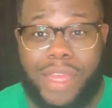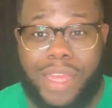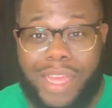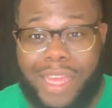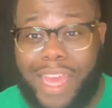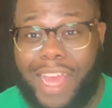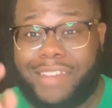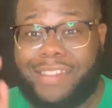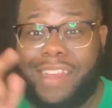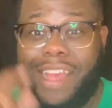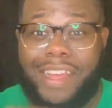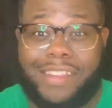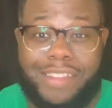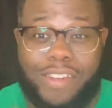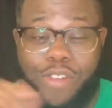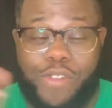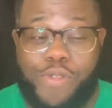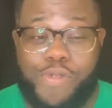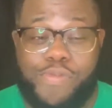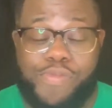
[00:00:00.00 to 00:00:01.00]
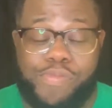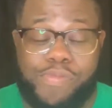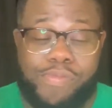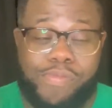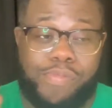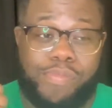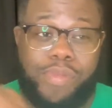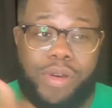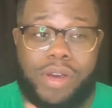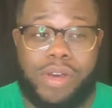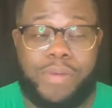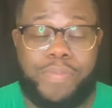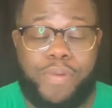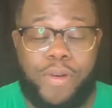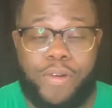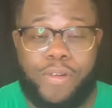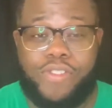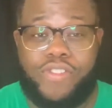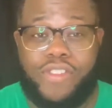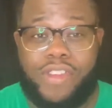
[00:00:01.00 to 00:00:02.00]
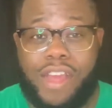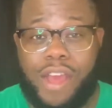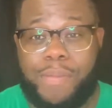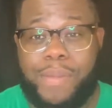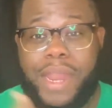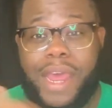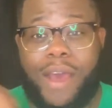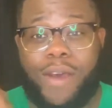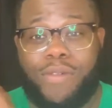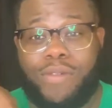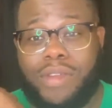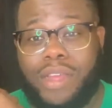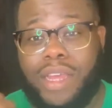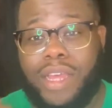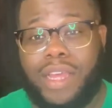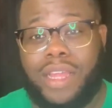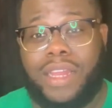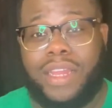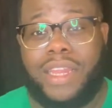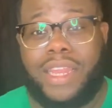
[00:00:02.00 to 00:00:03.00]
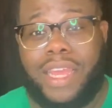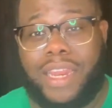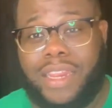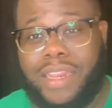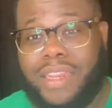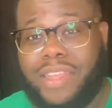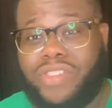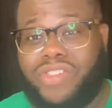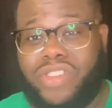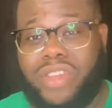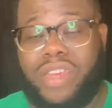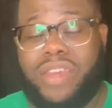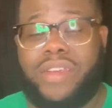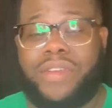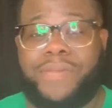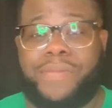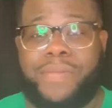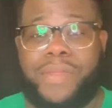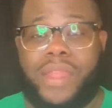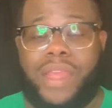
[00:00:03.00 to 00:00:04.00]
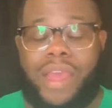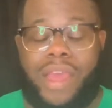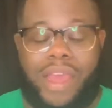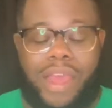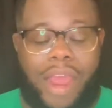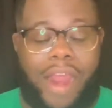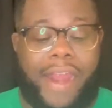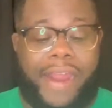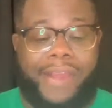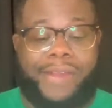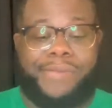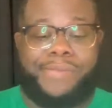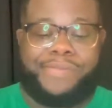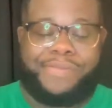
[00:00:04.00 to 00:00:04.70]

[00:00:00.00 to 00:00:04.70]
He actually has a new book of poetry coming out later this year. All right.